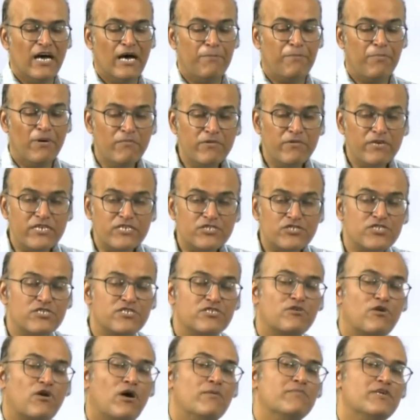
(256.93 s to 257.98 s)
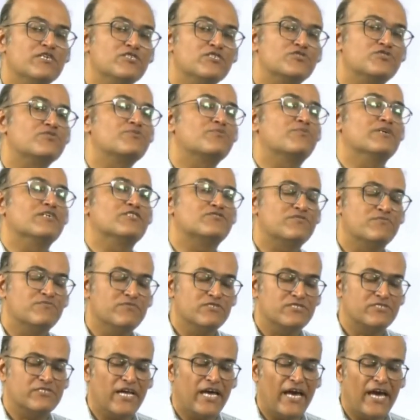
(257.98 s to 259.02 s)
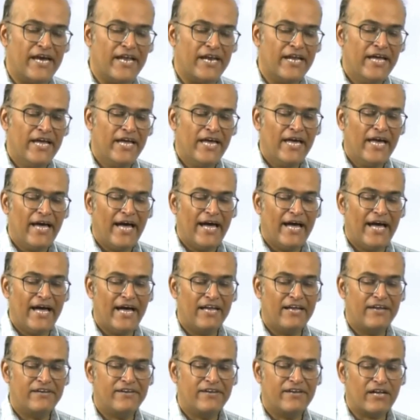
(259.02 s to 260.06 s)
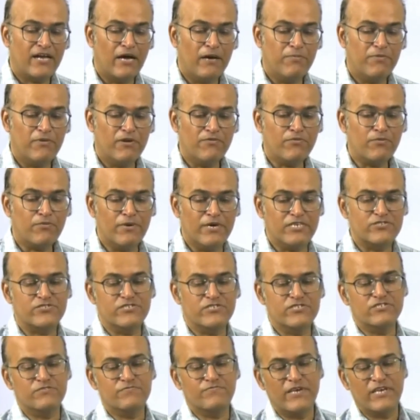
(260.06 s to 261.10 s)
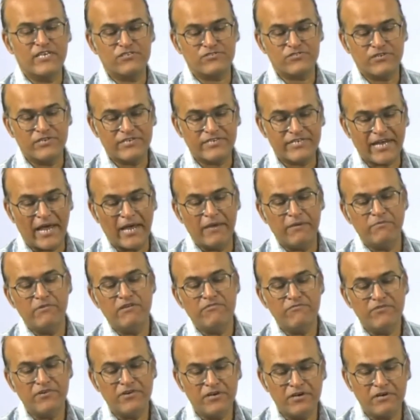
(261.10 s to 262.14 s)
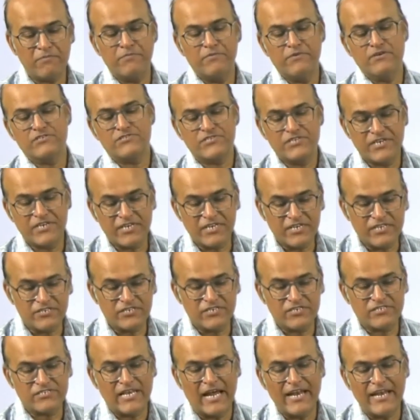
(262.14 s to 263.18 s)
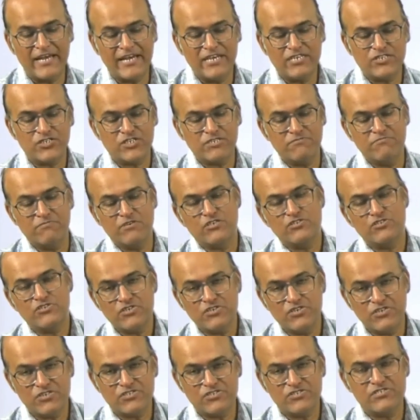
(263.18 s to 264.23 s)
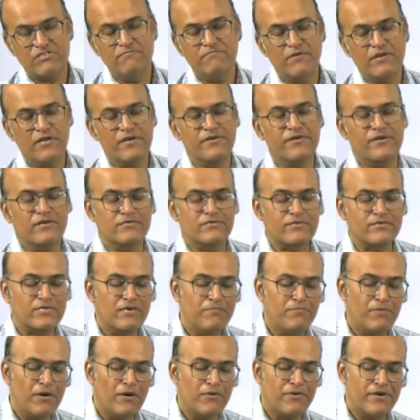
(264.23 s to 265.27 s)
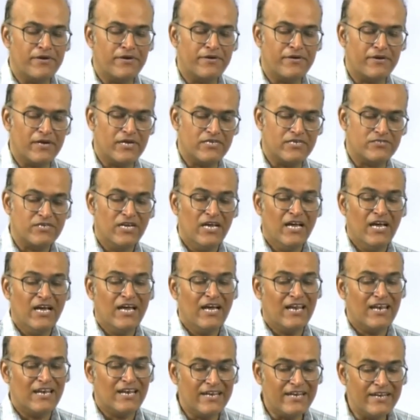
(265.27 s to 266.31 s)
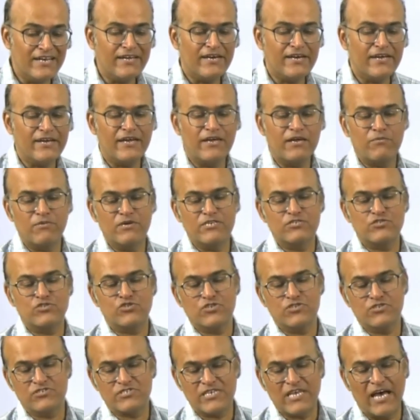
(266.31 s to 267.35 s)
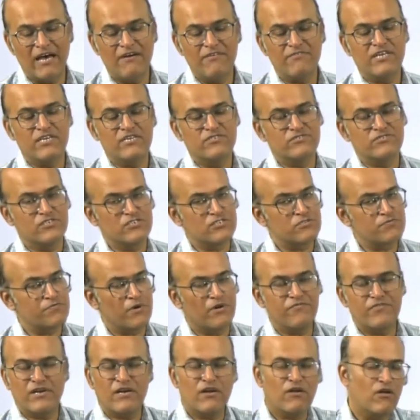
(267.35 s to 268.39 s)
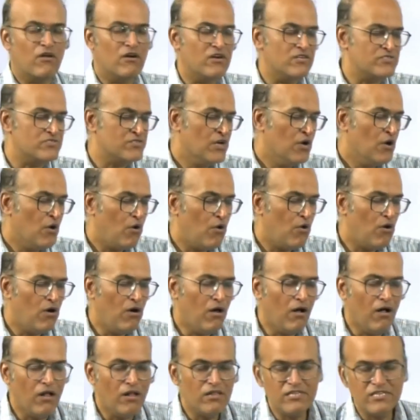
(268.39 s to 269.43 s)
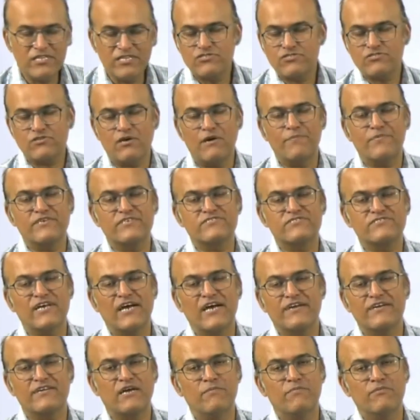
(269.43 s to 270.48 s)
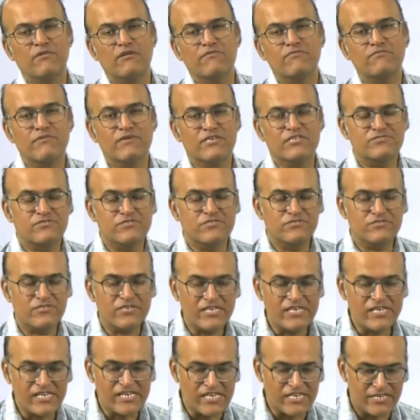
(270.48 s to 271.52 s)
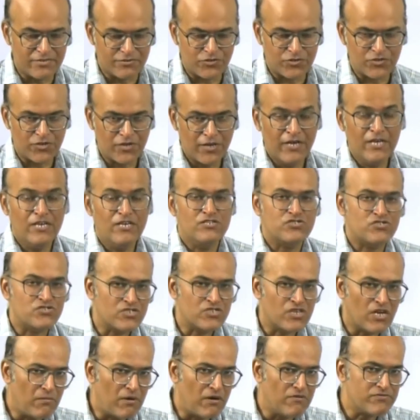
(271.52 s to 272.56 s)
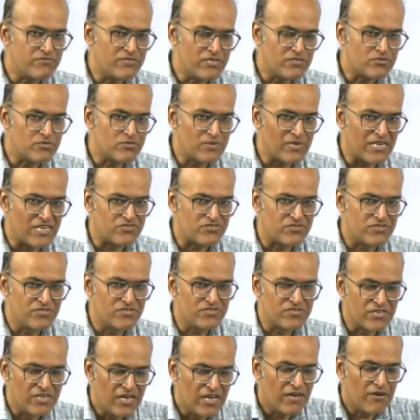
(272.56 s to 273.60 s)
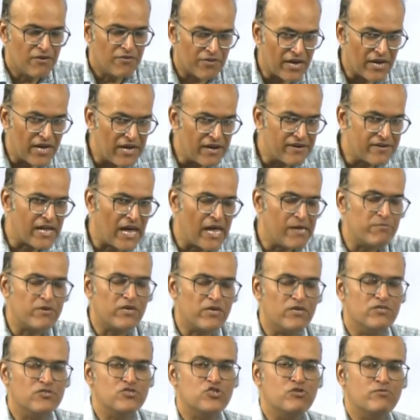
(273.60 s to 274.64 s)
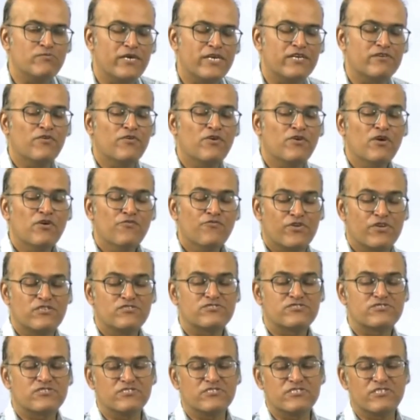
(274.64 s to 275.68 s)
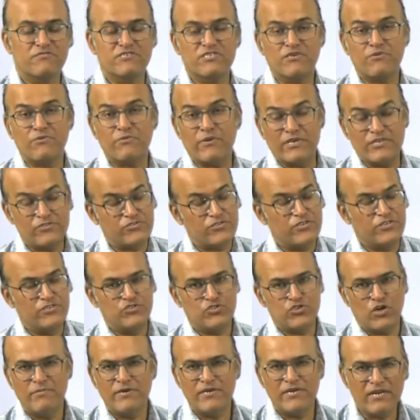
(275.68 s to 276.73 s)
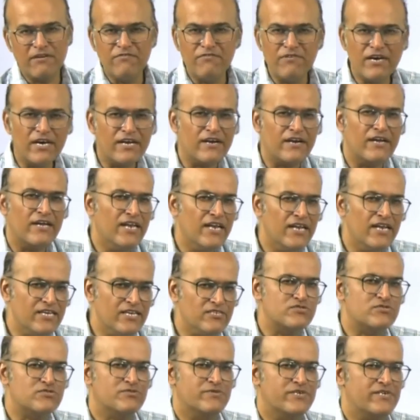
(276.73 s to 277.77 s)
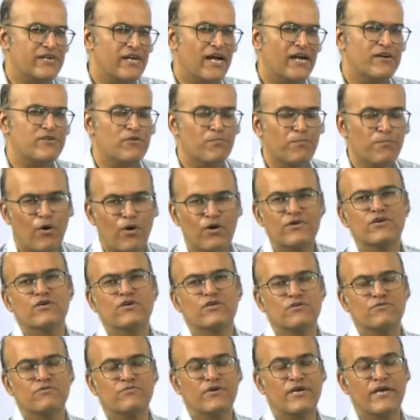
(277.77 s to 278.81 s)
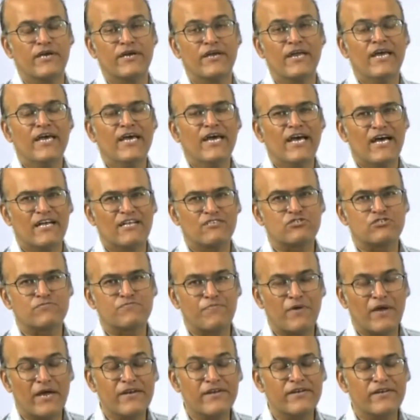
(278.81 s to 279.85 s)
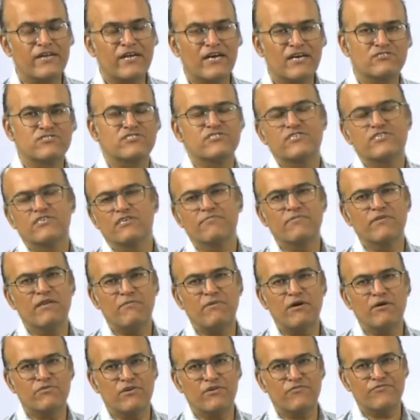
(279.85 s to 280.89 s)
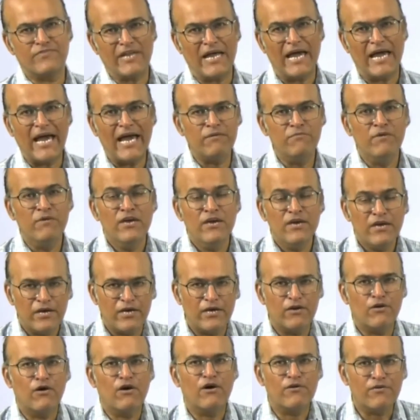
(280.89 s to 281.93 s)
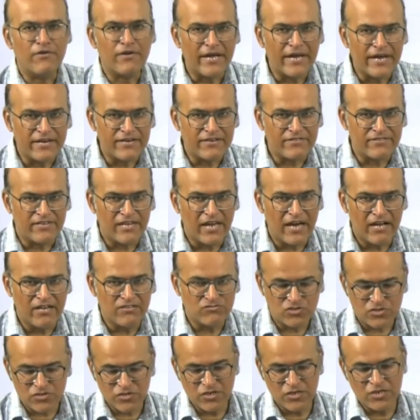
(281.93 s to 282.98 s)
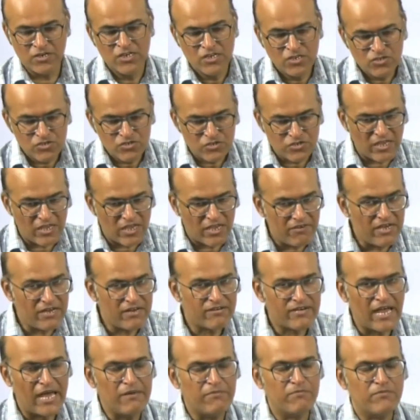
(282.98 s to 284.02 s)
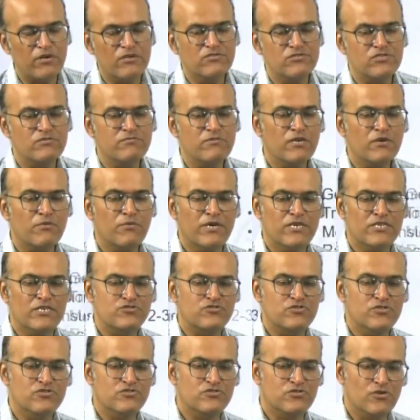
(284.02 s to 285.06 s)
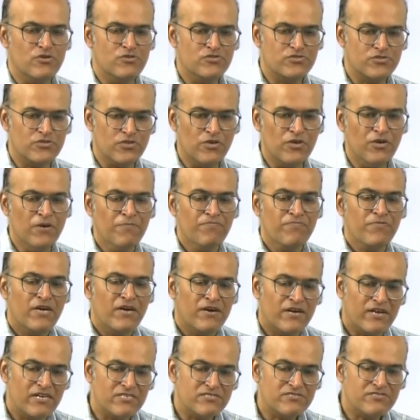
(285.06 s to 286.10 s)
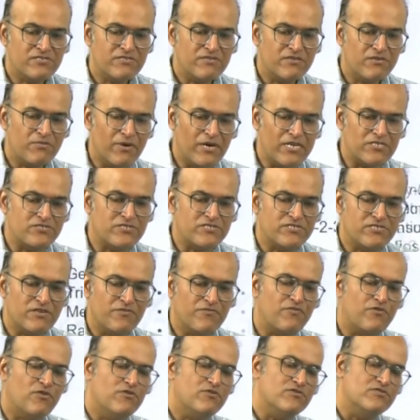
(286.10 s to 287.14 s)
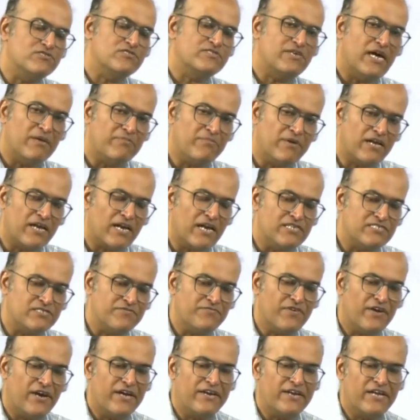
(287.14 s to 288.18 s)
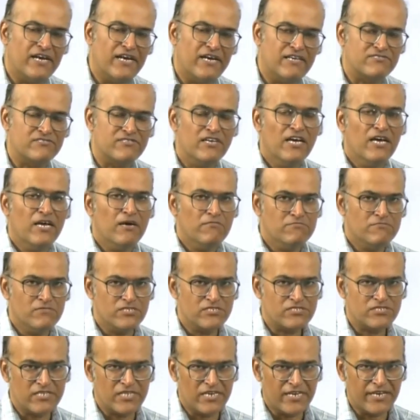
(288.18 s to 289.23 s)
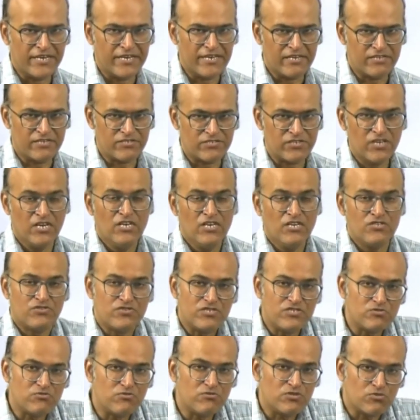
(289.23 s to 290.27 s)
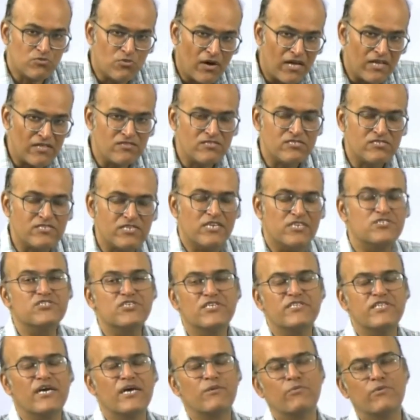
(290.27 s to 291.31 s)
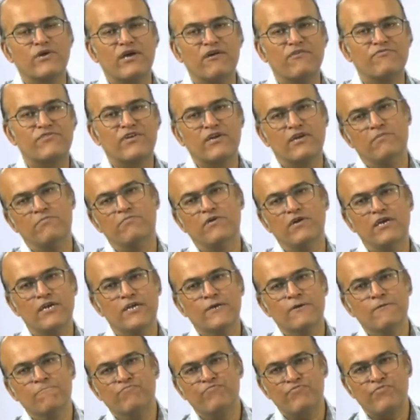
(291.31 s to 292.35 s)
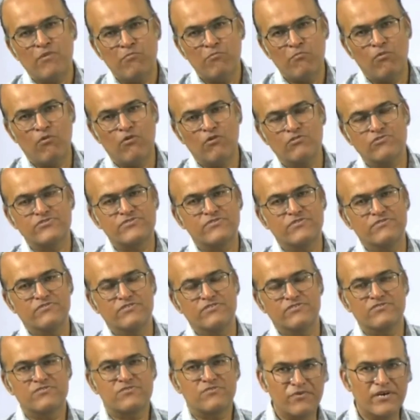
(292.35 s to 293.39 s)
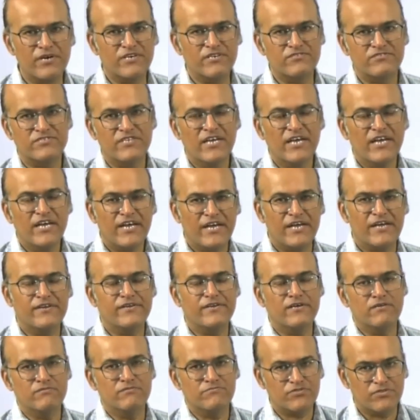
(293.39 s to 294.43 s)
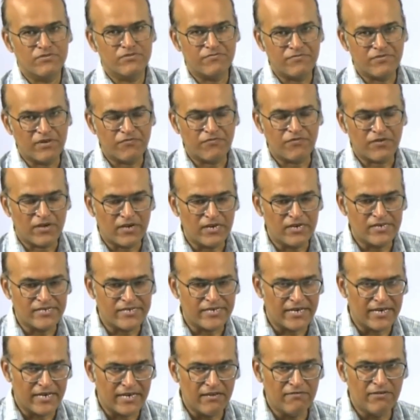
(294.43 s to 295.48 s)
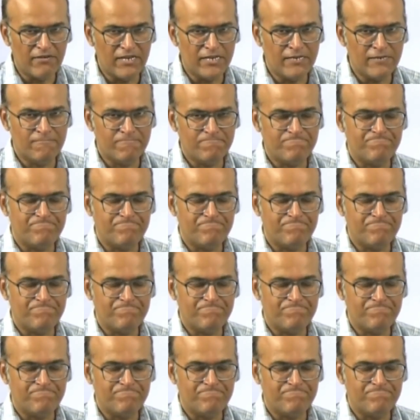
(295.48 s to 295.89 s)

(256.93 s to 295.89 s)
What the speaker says: Permutation and combination question was there, and a couple of questions based on time and work, percentages, allegation, mixtures, simple interest, compound interest, linear equations, averages, profit and loss. All these topics had a couple of questions each. Some of these questions were time consuming. For instance, there was a question in geometry where really student had to ponder over it and spend considerable amount of time in order to get the answer. So they were time consuming questions also. The rest of the questions, of course, can be classified as miscellaneous. So this was one section that would have troubled most of the students in terms of difficulty level.